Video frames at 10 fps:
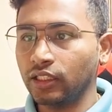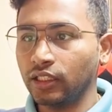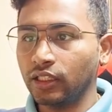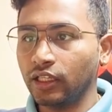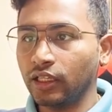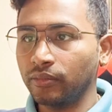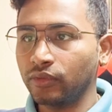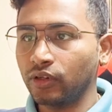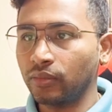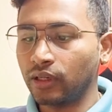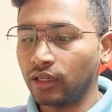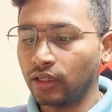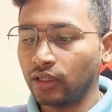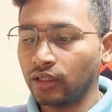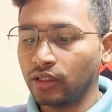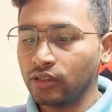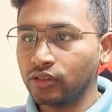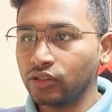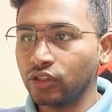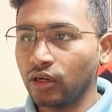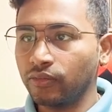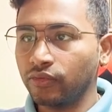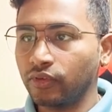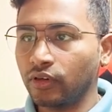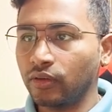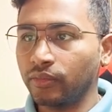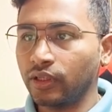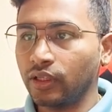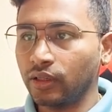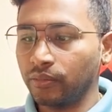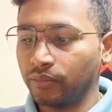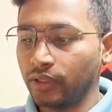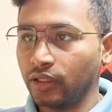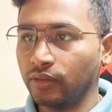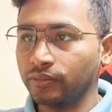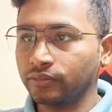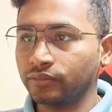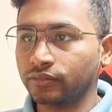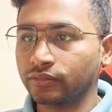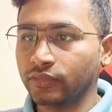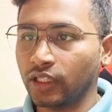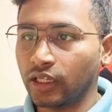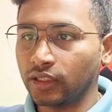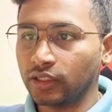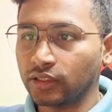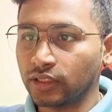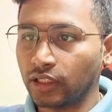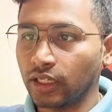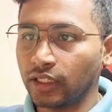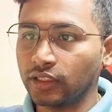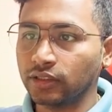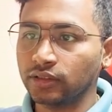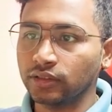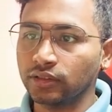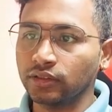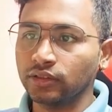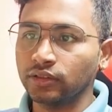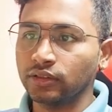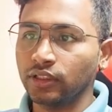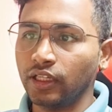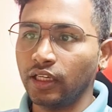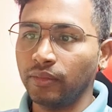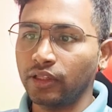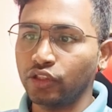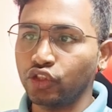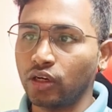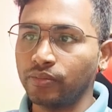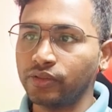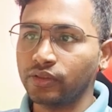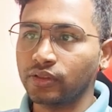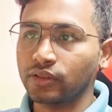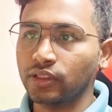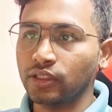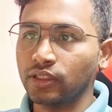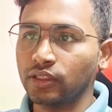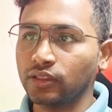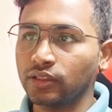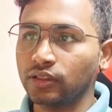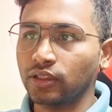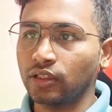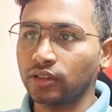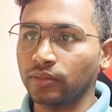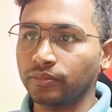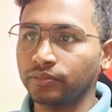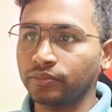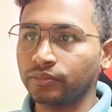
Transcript: key name comma job from EMP, and this is I get name and the jobs. This is awesome.